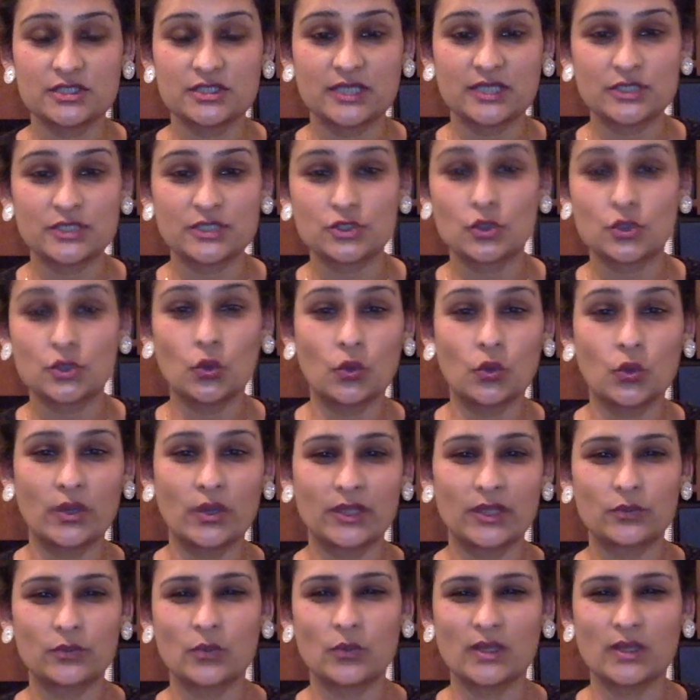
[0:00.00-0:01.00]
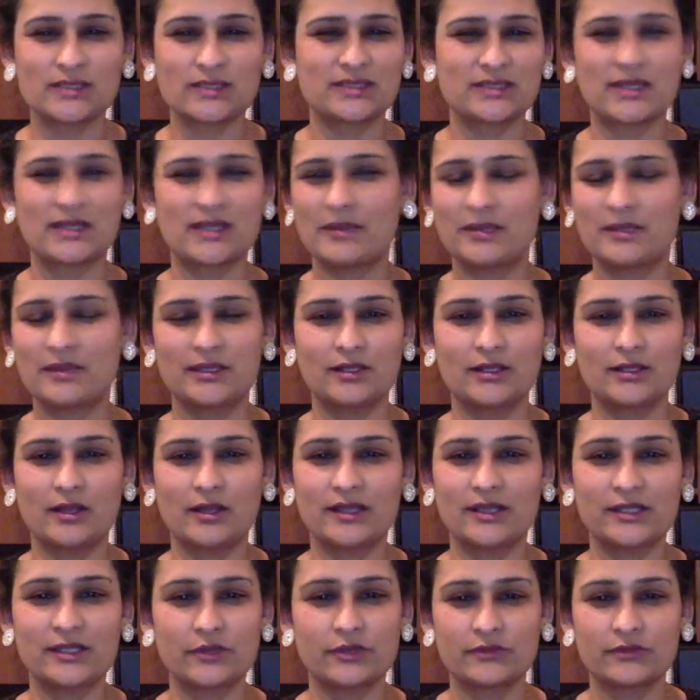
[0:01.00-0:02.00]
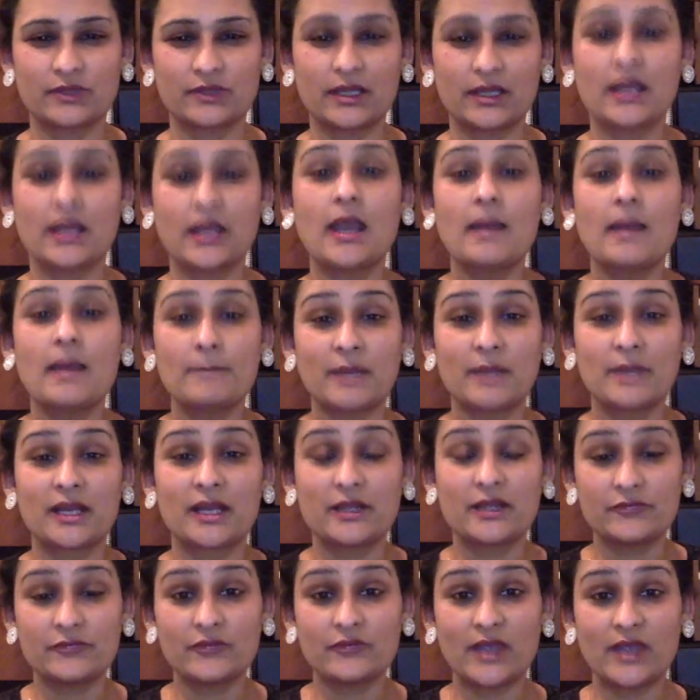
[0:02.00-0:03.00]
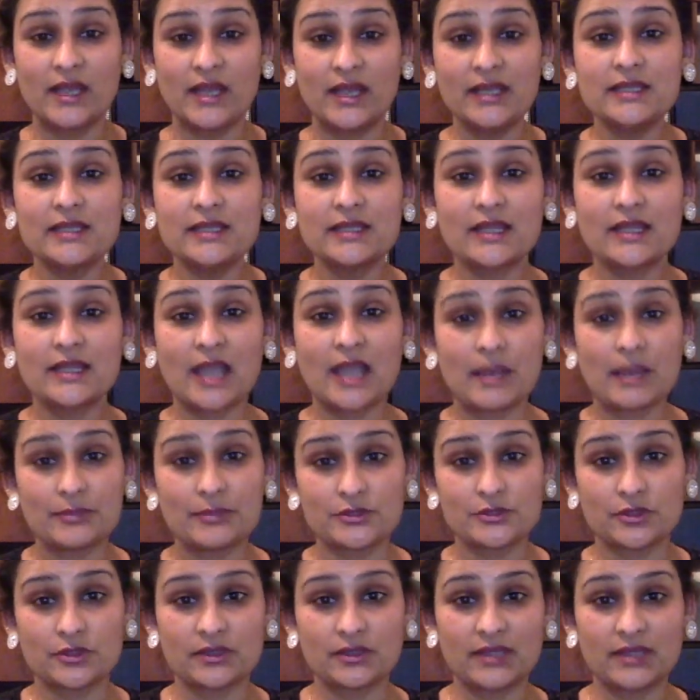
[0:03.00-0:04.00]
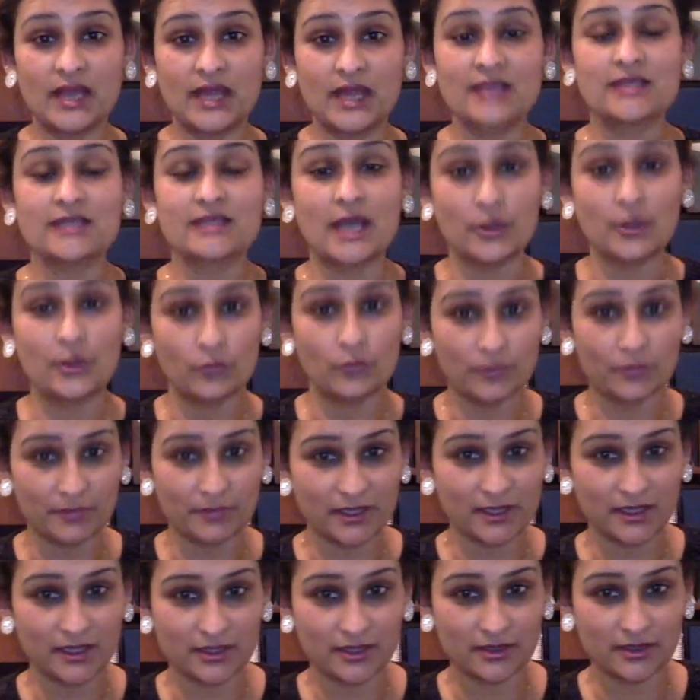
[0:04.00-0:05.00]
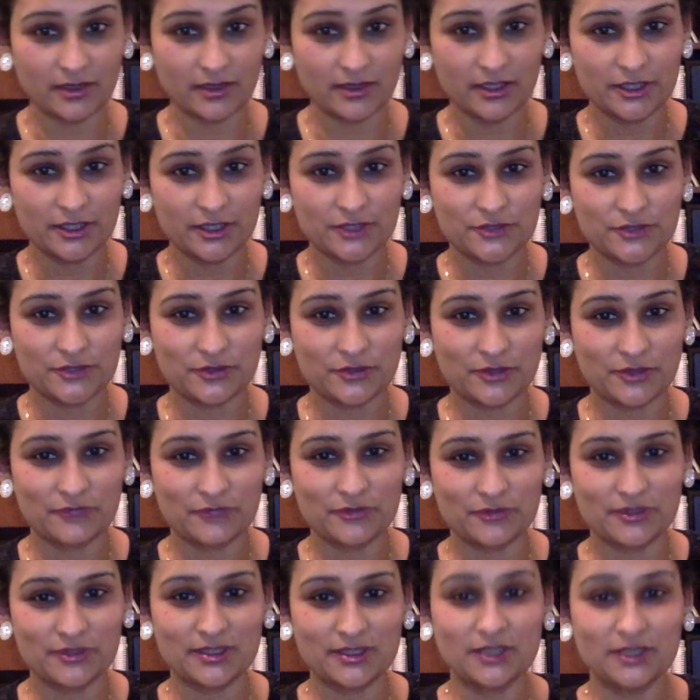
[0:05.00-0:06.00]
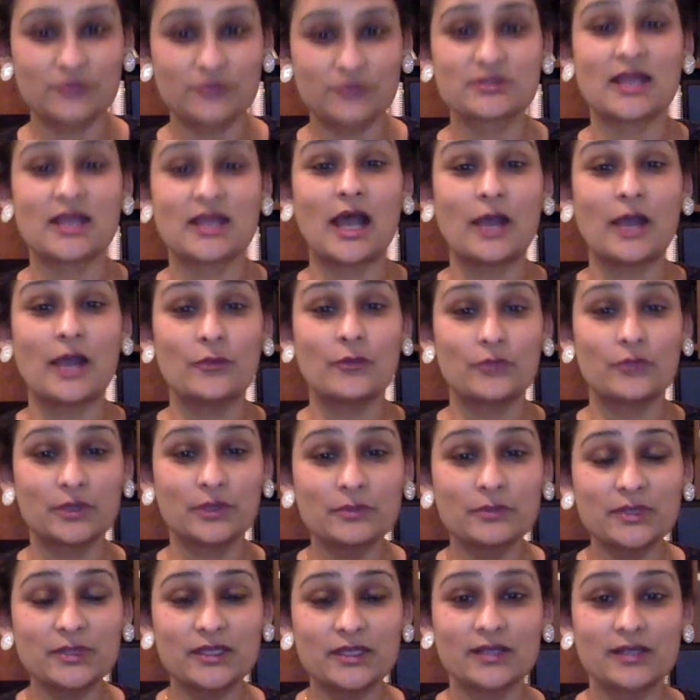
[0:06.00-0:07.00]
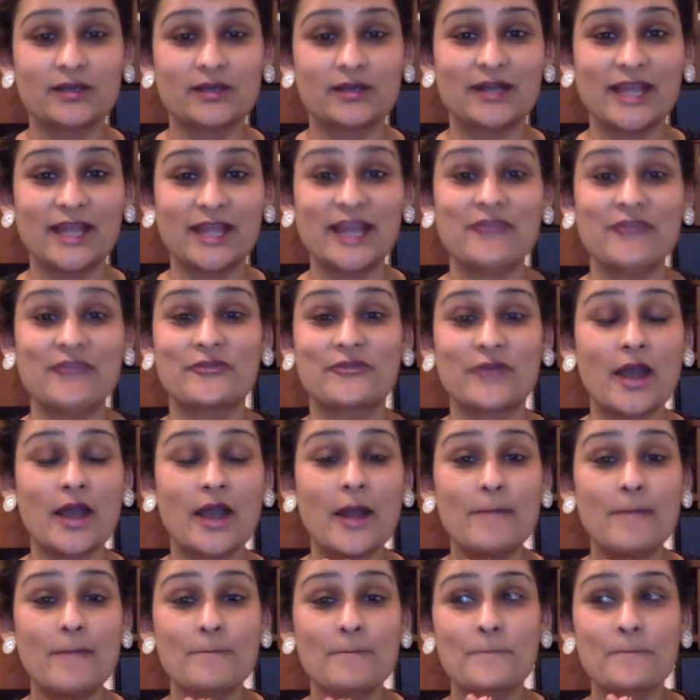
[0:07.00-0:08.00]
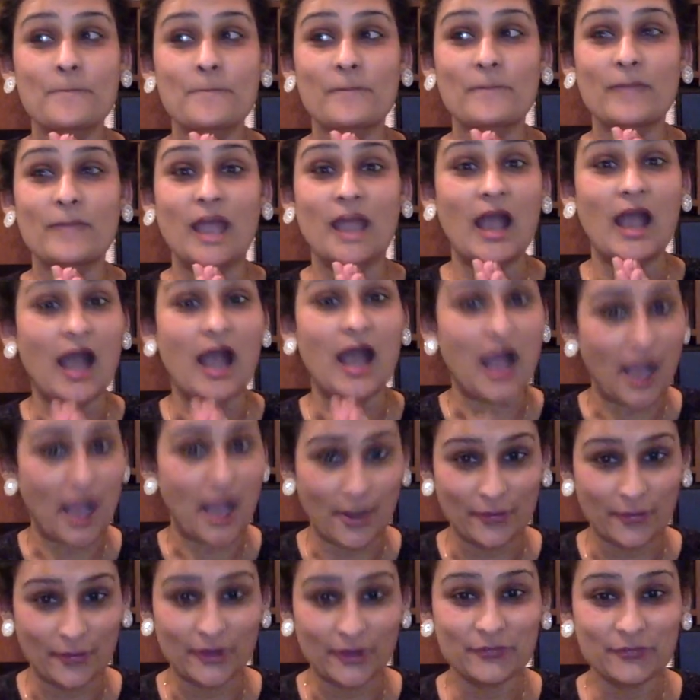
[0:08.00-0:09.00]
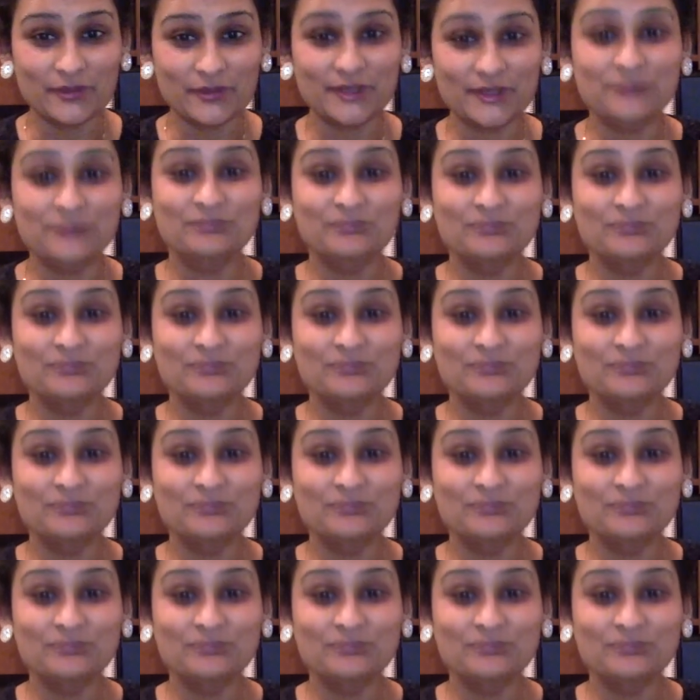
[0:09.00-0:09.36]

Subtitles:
as to who get what. At the end of the day. But if anything happens on that, I will be here to give you the news. I will be here if, however,